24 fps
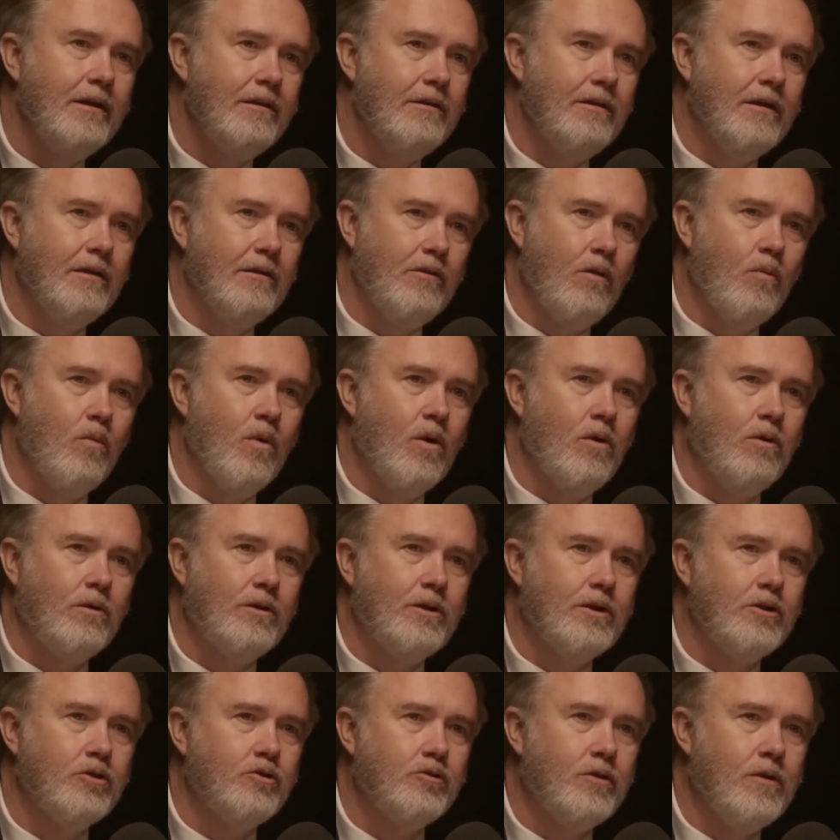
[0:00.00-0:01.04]
The
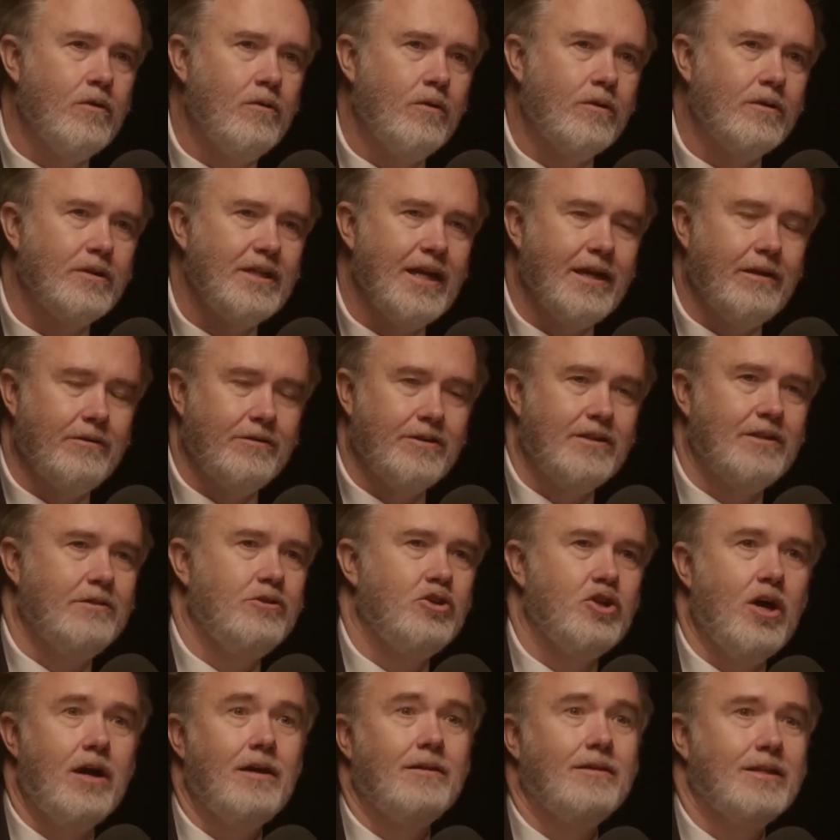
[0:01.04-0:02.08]
world controller tells
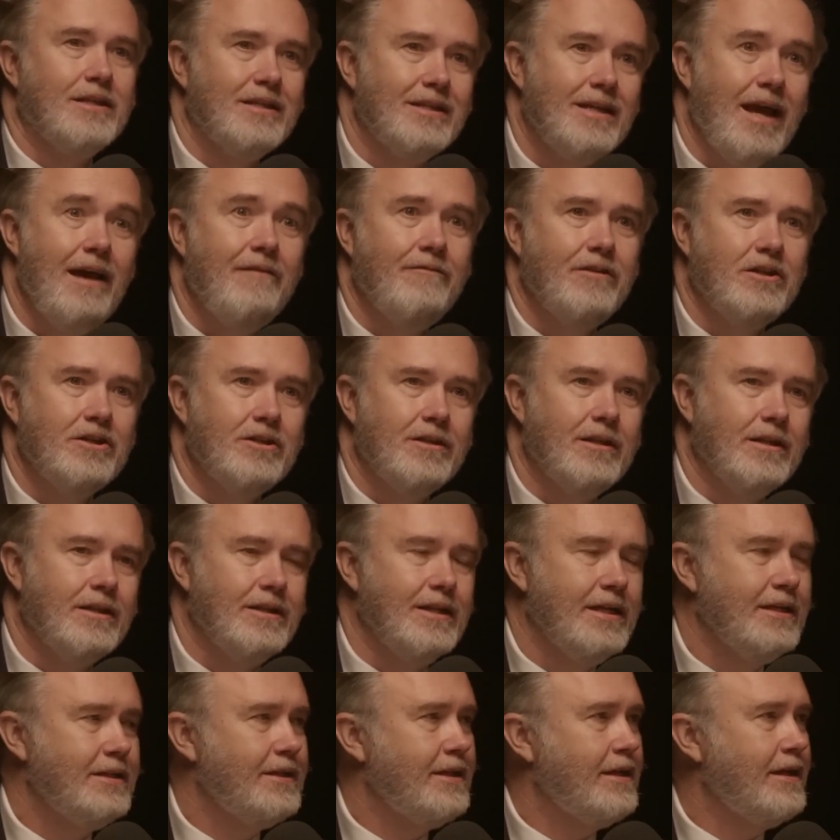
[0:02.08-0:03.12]
John the Savage, the
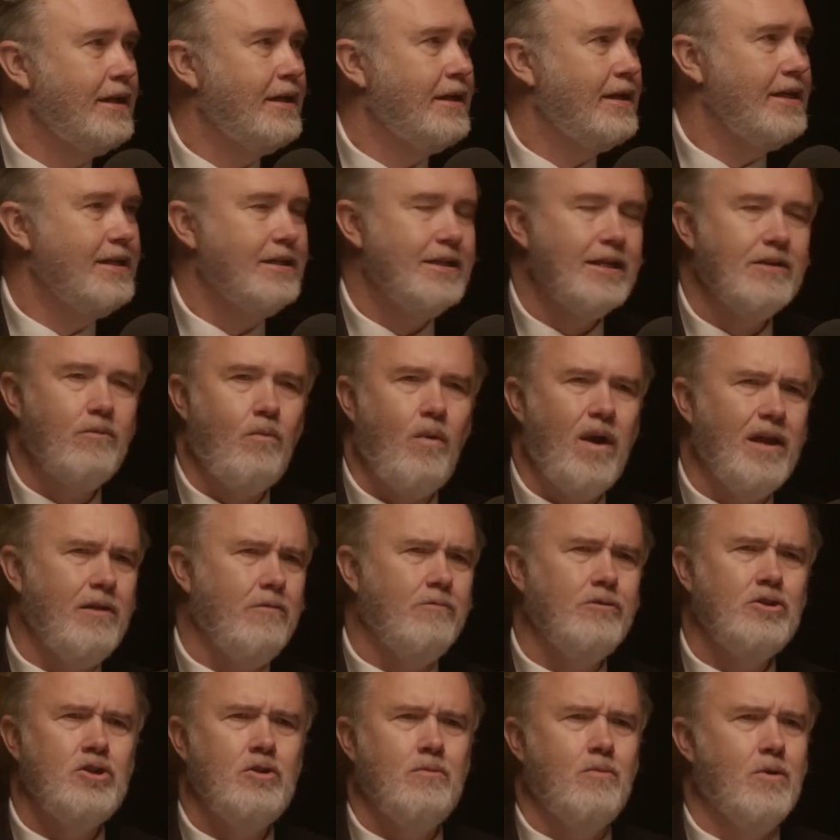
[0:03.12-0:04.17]
dissident, he says, why
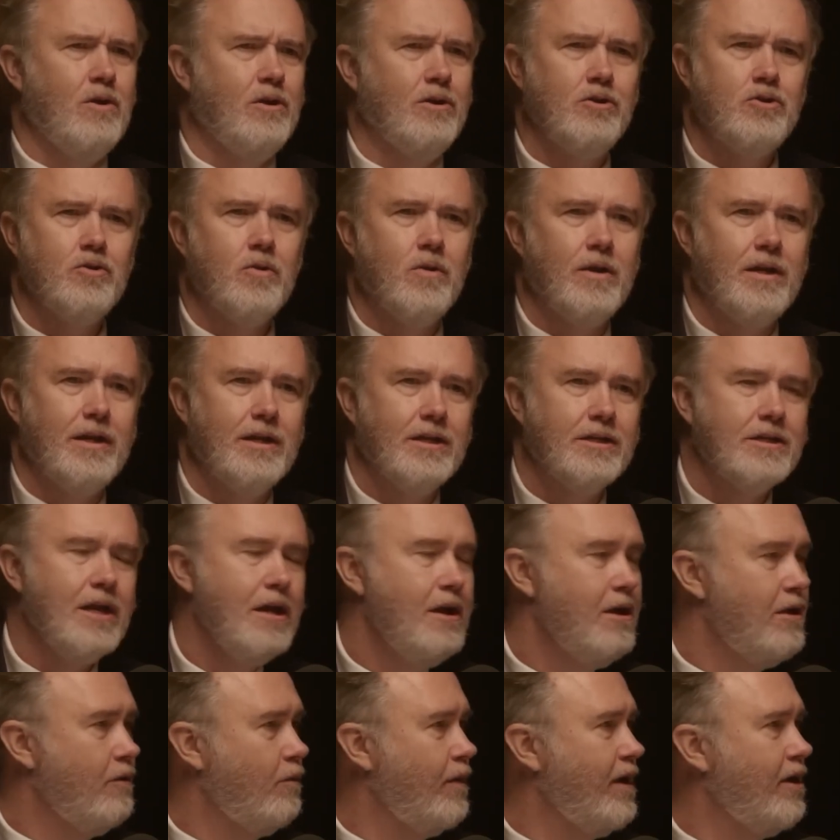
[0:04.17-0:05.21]
don't you want to join us?
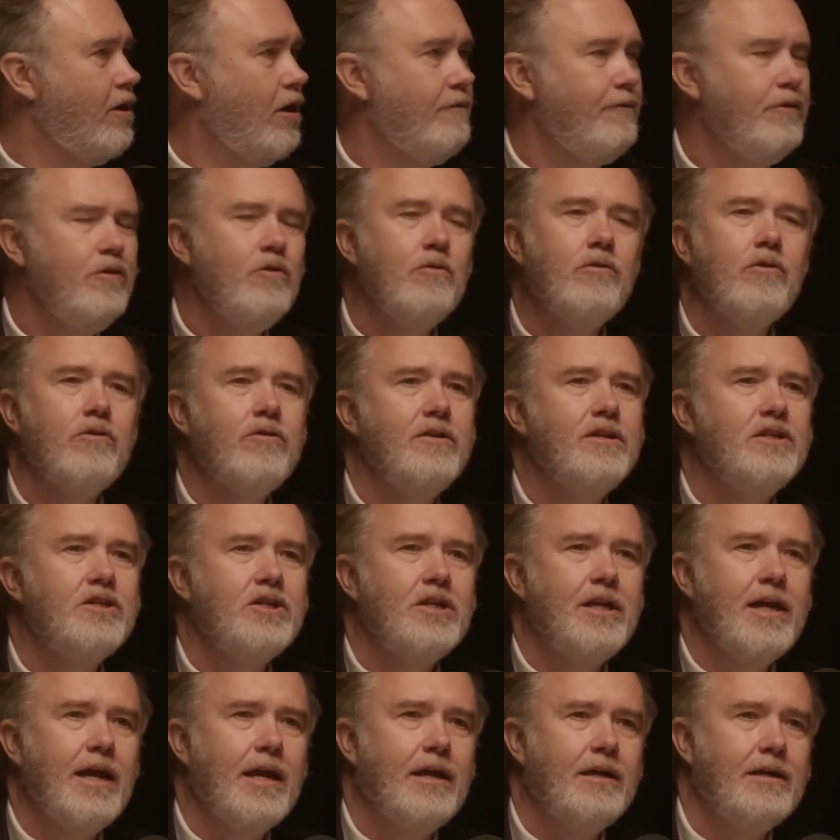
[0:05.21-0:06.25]
We offer you
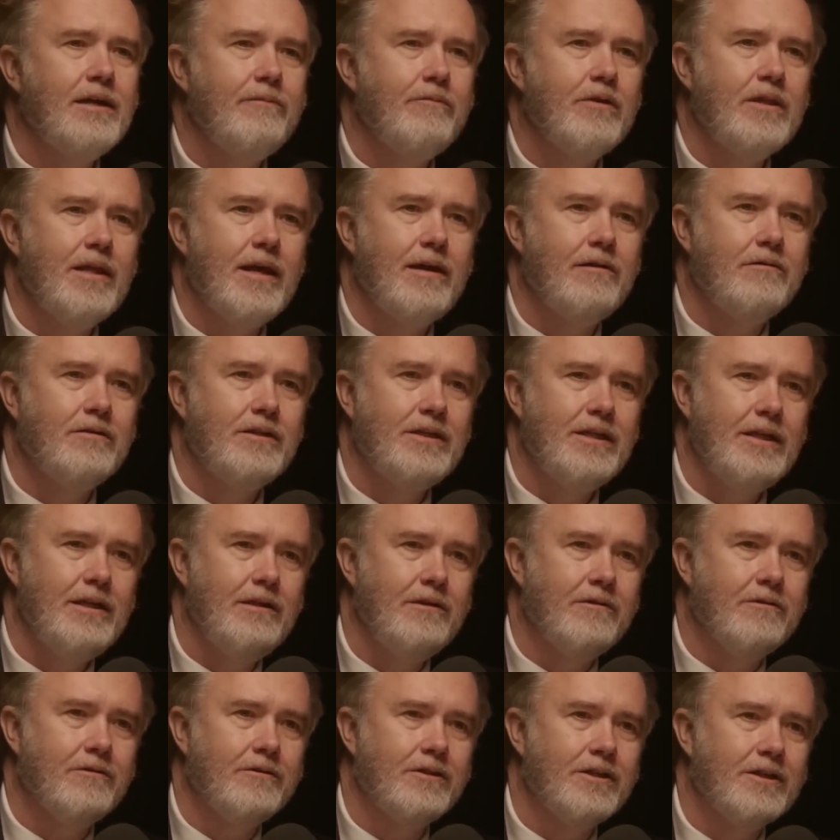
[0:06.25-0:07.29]
Christianity without
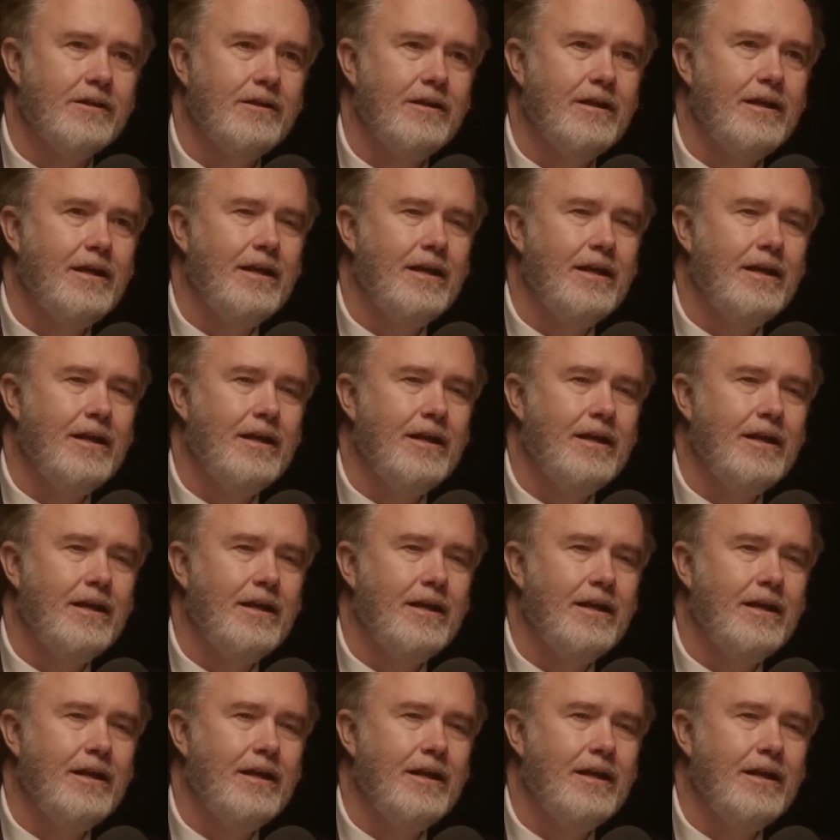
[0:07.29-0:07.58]
tears.